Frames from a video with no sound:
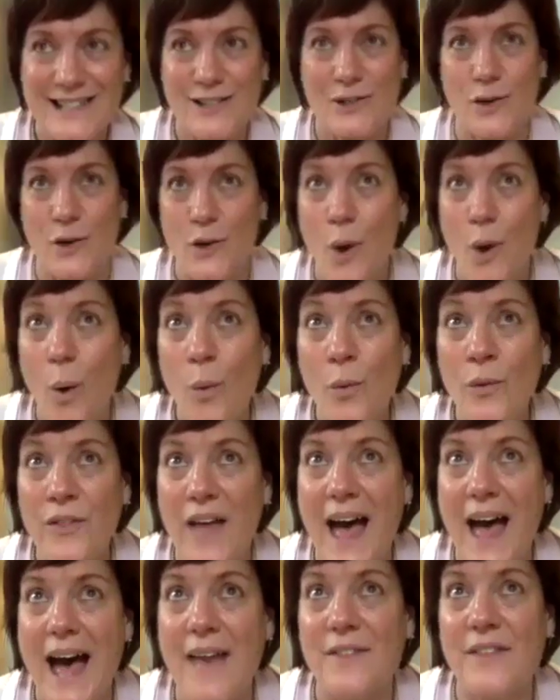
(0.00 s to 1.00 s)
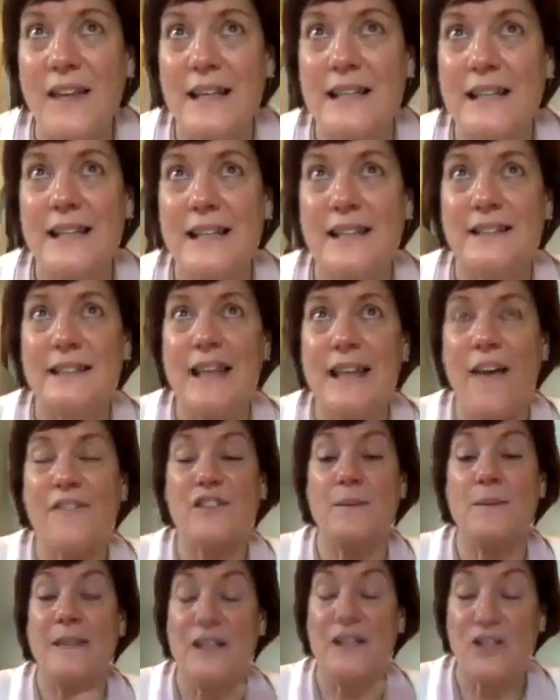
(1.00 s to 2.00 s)
to know that it doesn't have to
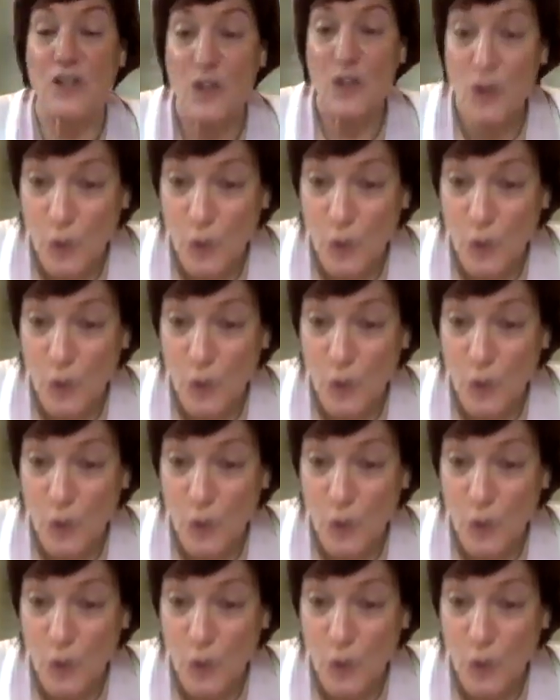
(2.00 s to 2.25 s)
be this